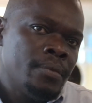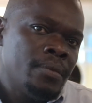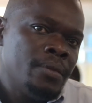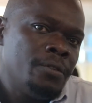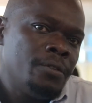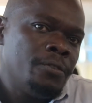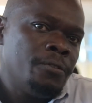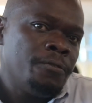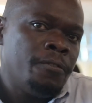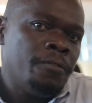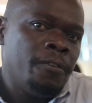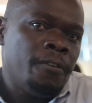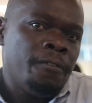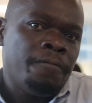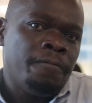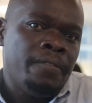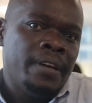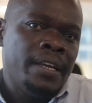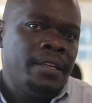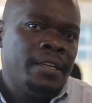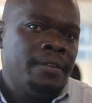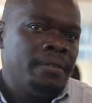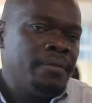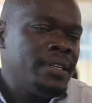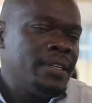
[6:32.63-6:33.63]
Not to fall
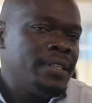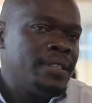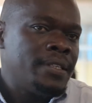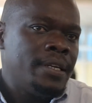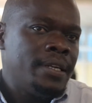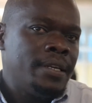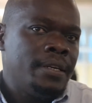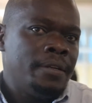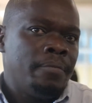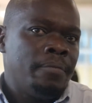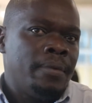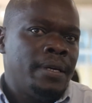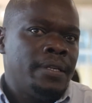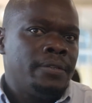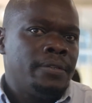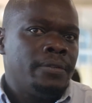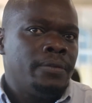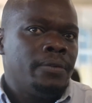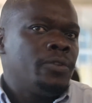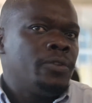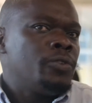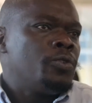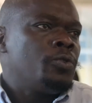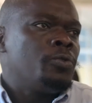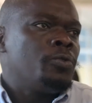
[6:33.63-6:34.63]
find necessarily, but
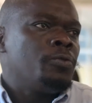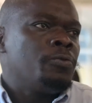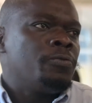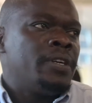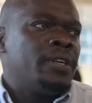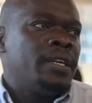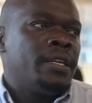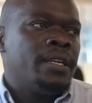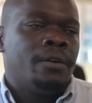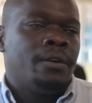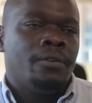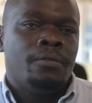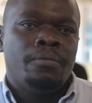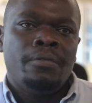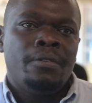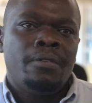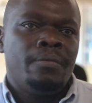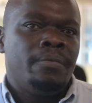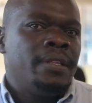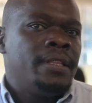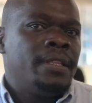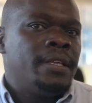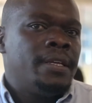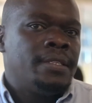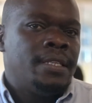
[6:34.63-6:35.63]
also to find out.
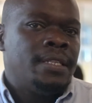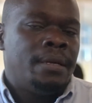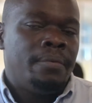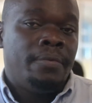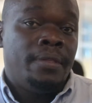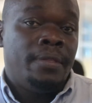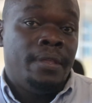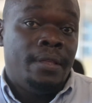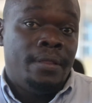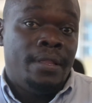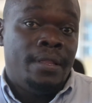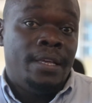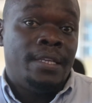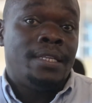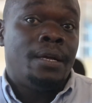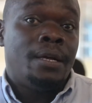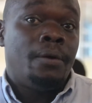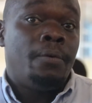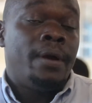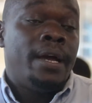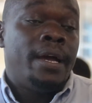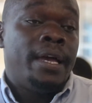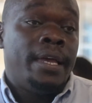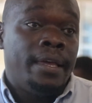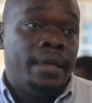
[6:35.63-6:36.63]
Probably there's something, there's a
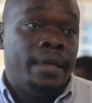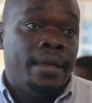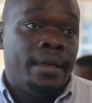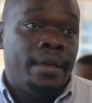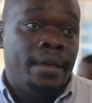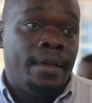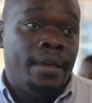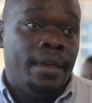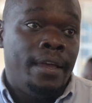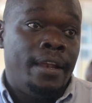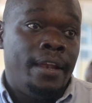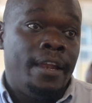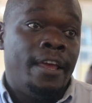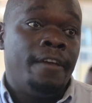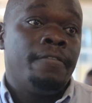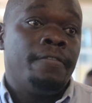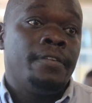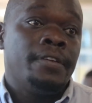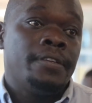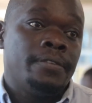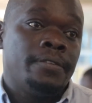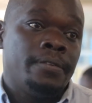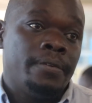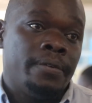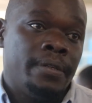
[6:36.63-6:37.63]
why in
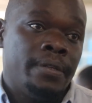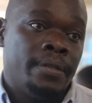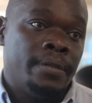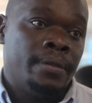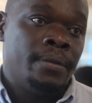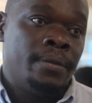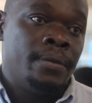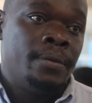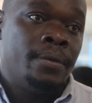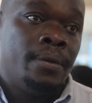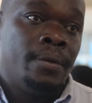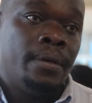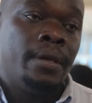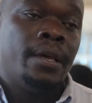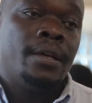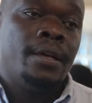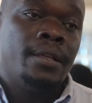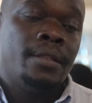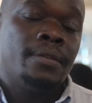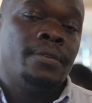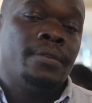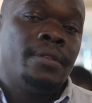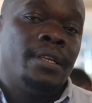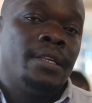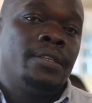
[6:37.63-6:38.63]
every story. Yeah,
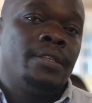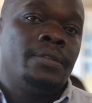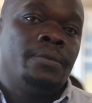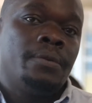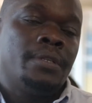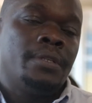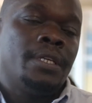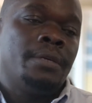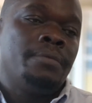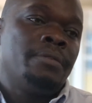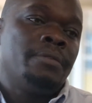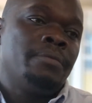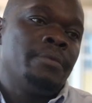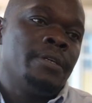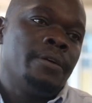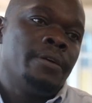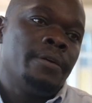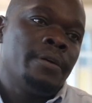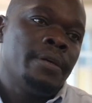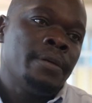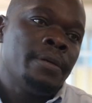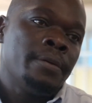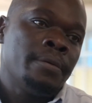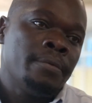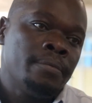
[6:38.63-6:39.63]
so that is what keeps me
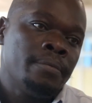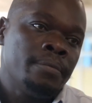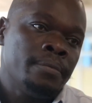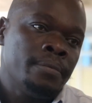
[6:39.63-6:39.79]
going.